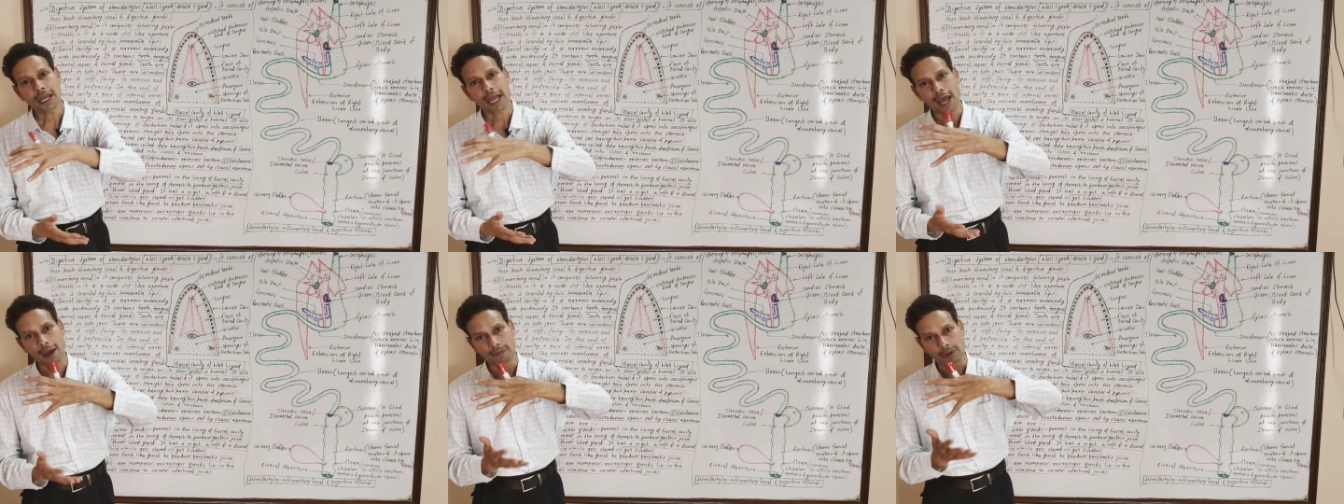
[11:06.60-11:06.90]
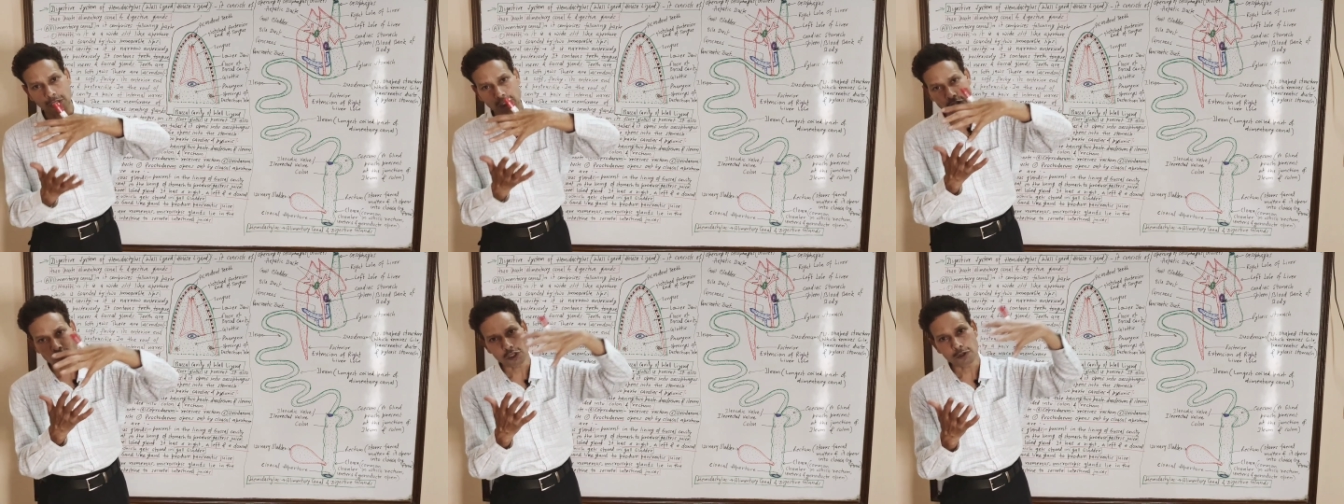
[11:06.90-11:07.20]

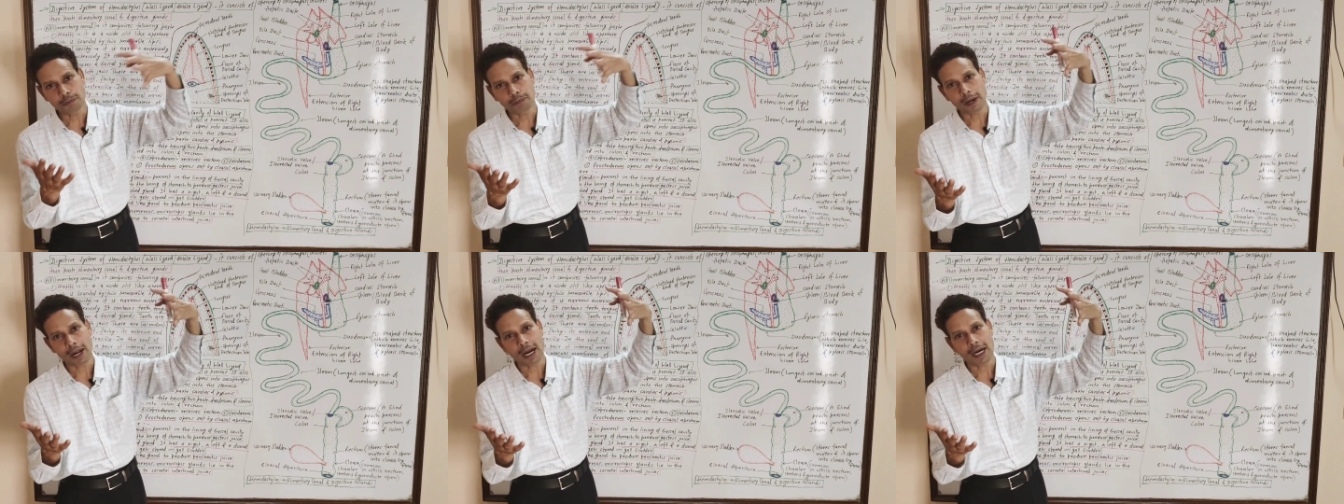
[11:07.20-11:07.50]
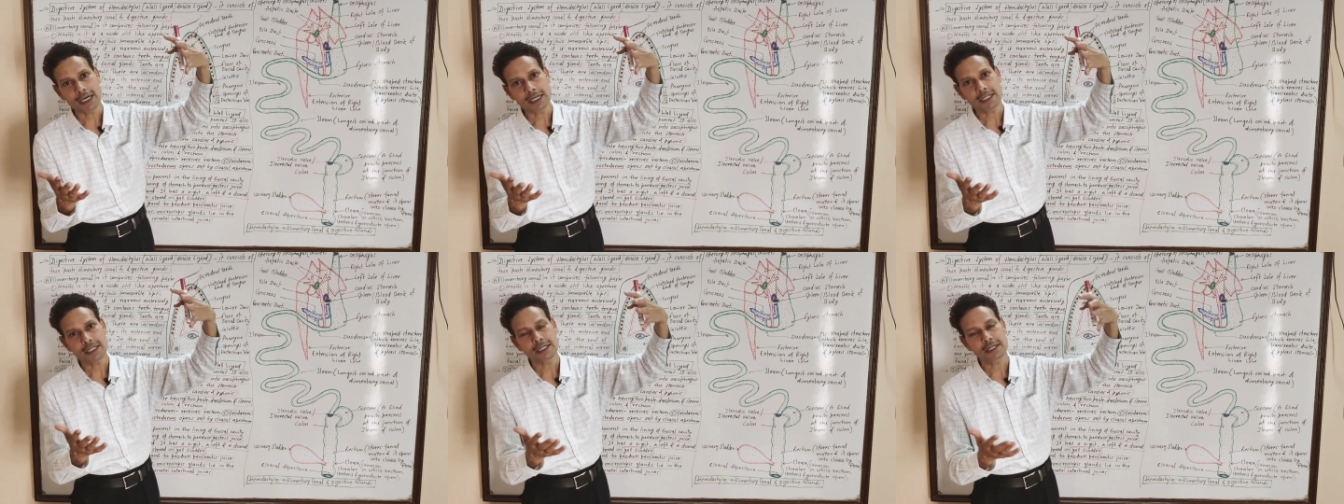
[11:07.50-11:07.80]
having two
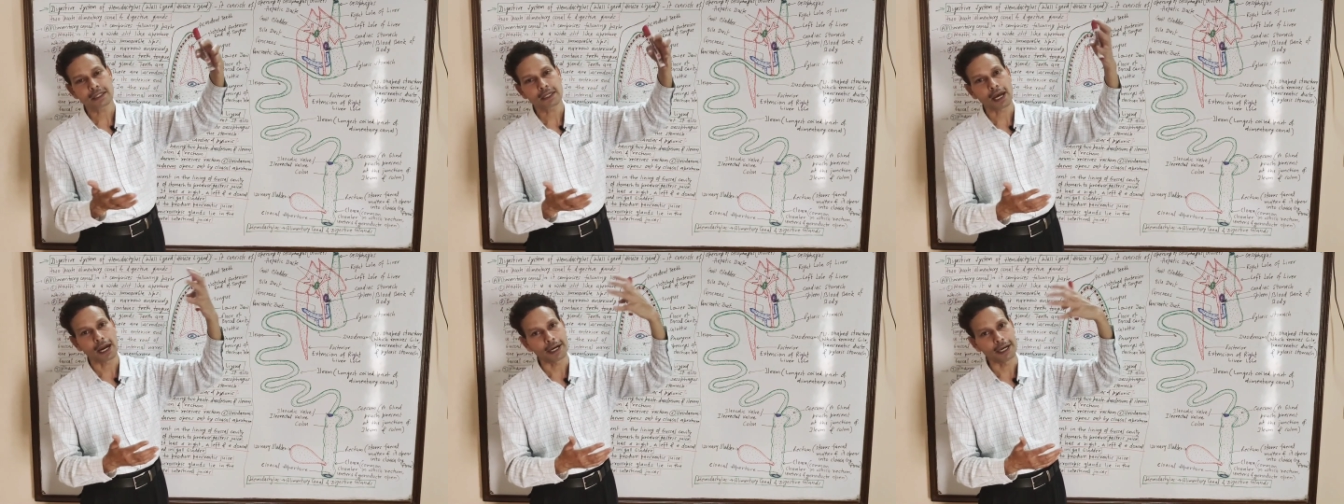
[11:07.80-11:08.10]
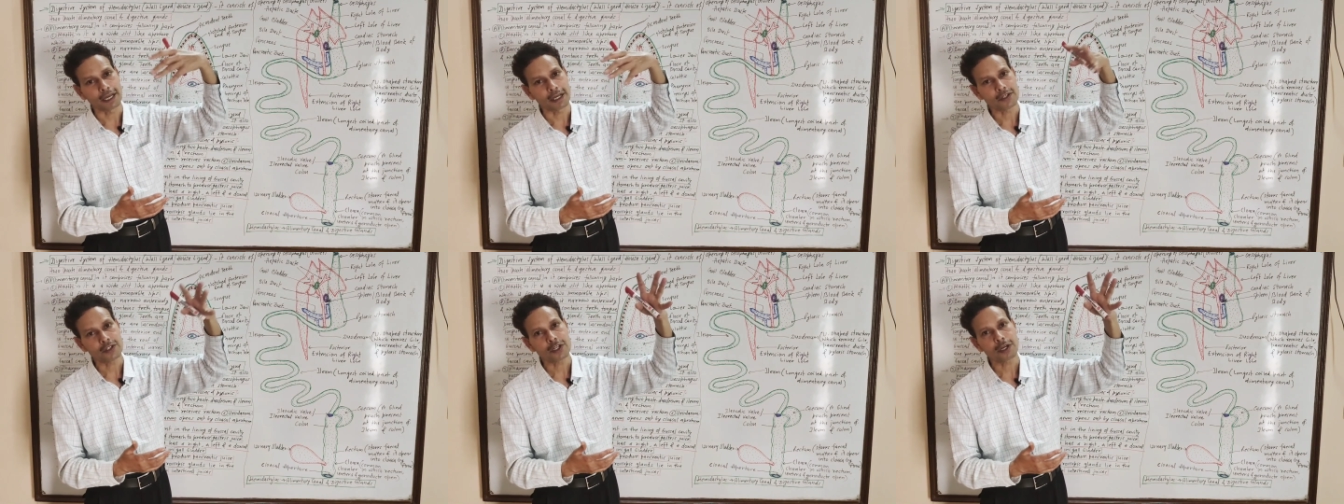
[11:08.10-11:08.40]
parts,
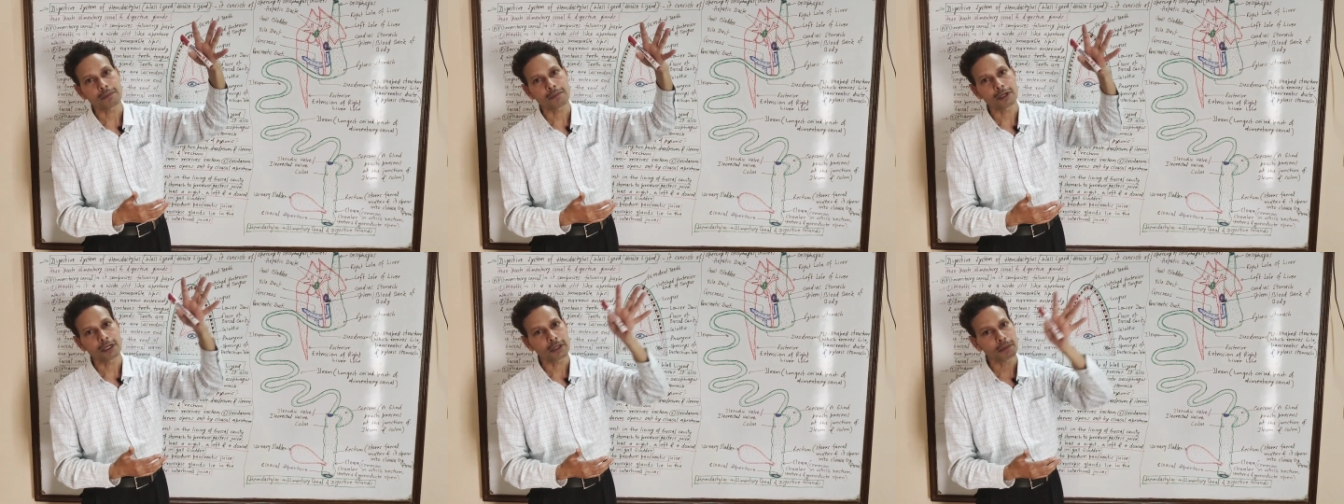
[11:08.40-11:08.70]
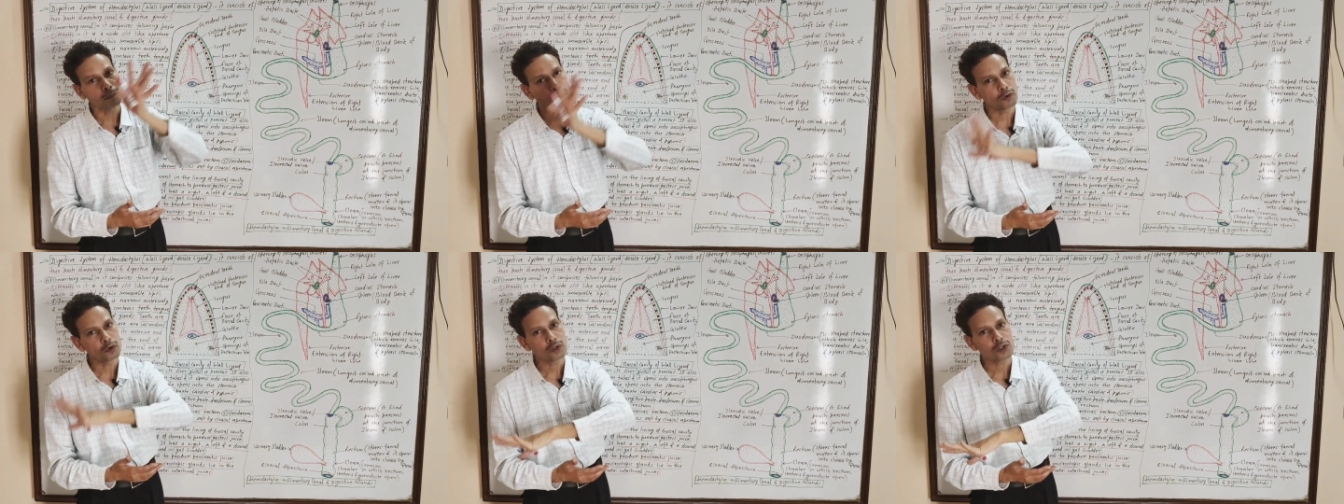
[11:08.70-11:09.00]
cardiac
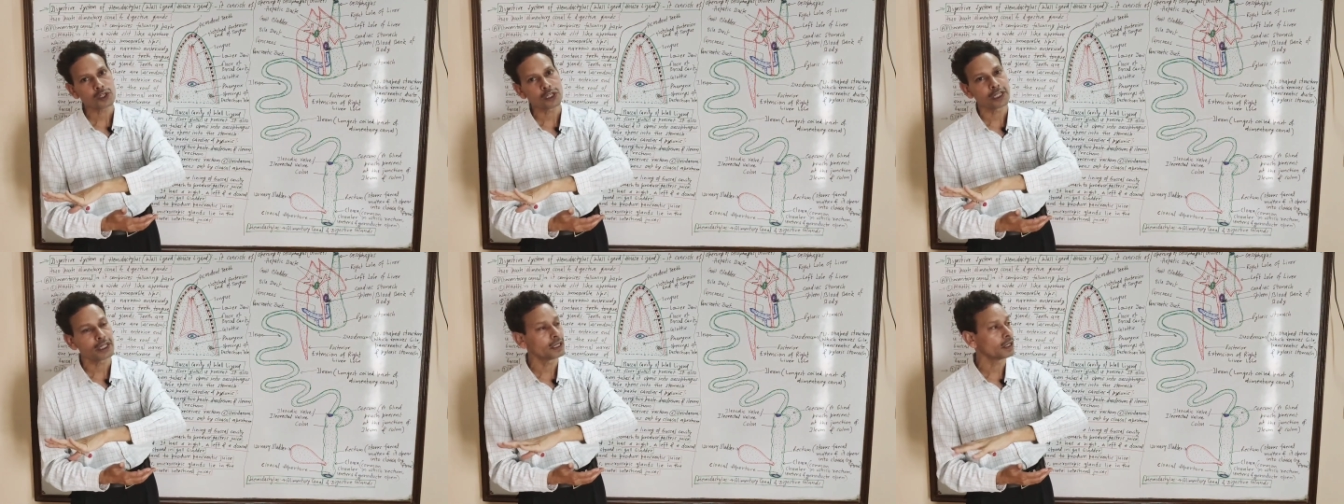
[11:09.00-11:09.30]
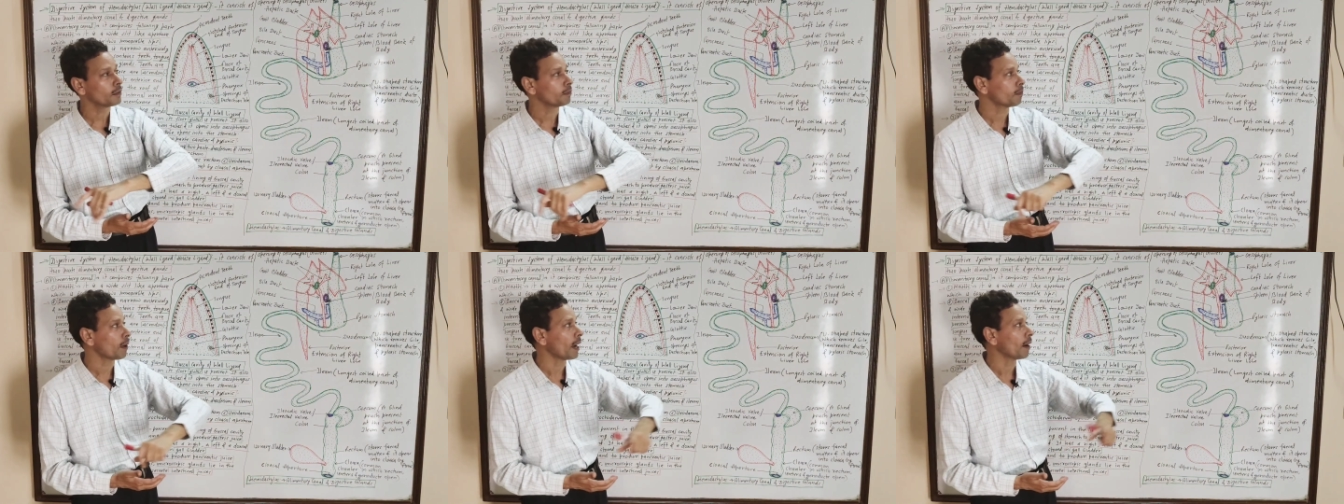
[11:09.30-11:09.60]
stomach,
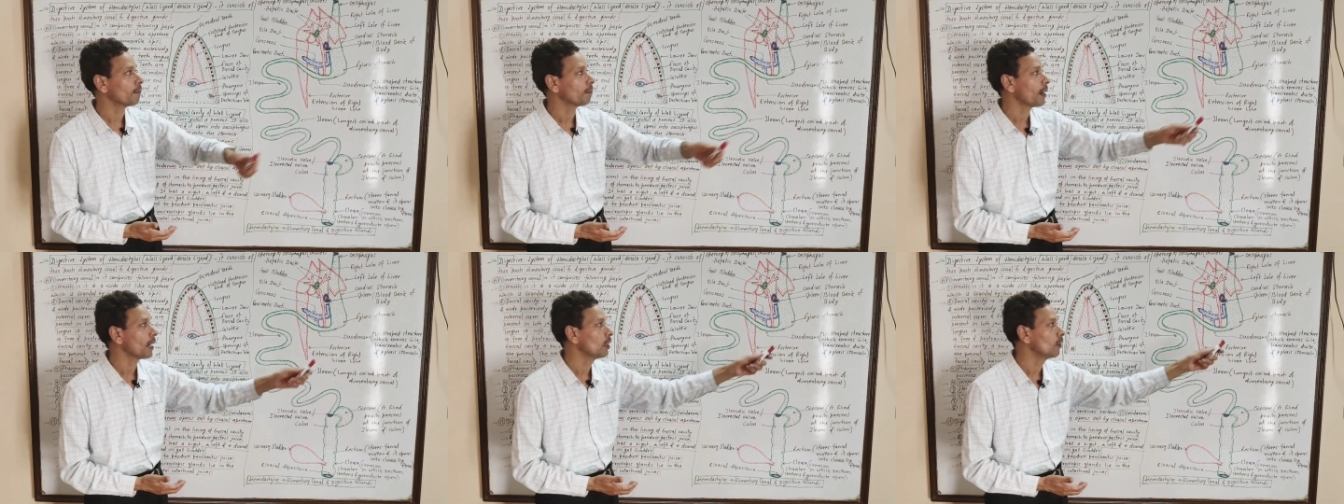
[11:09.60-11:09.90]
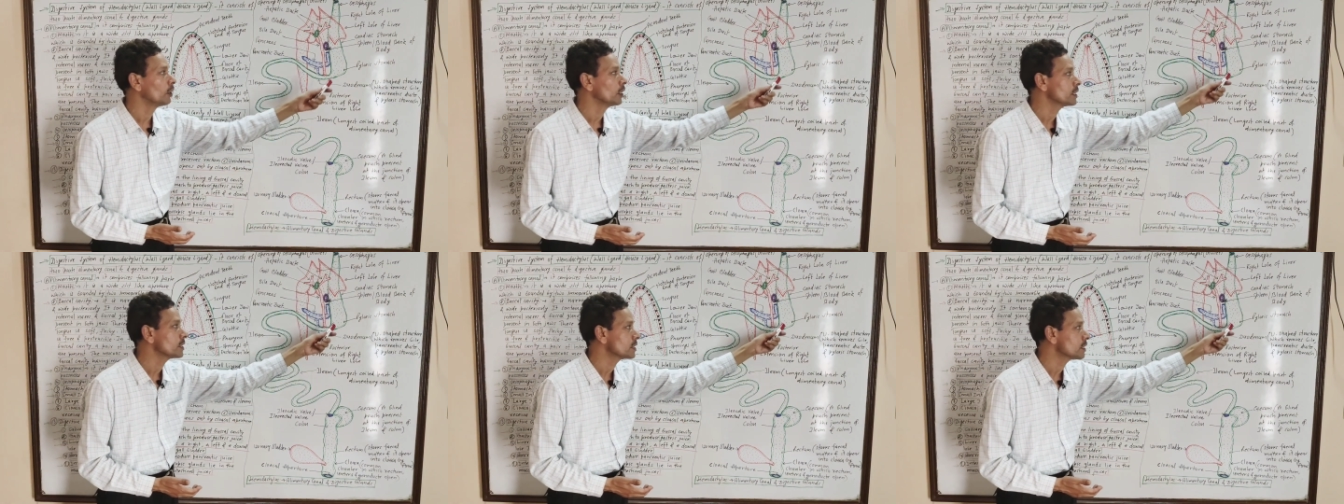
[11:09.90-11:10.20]
posterior
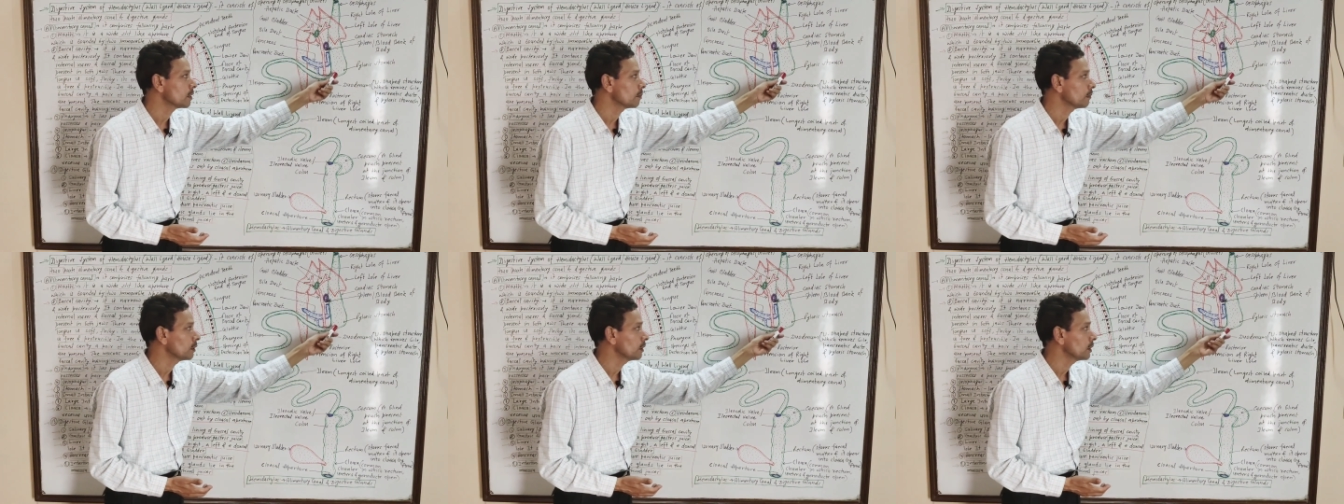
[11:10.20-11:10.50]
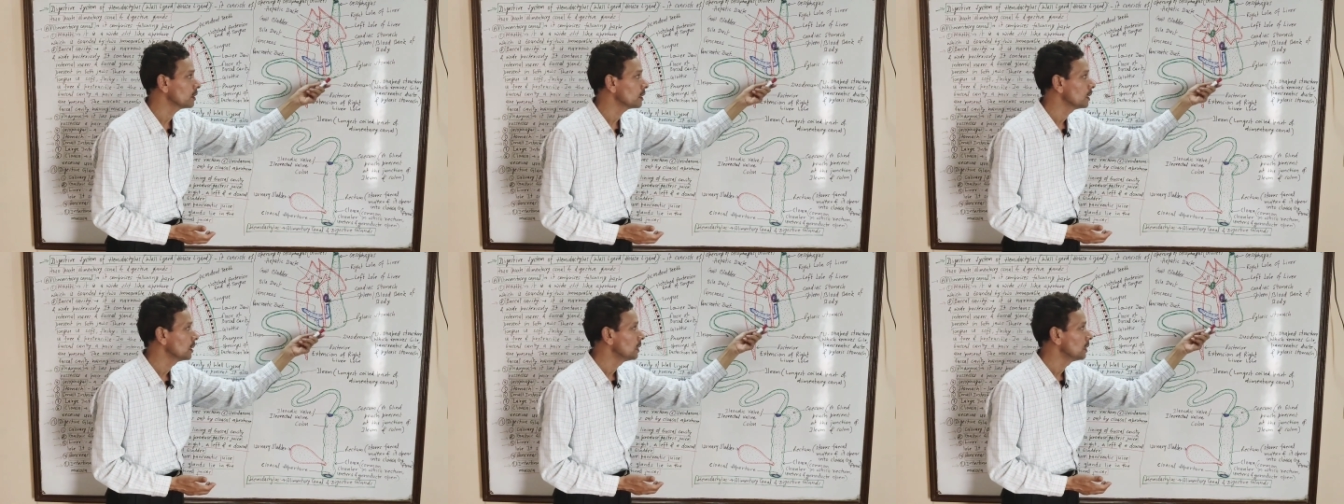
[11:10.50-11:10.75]
pyloric stomach.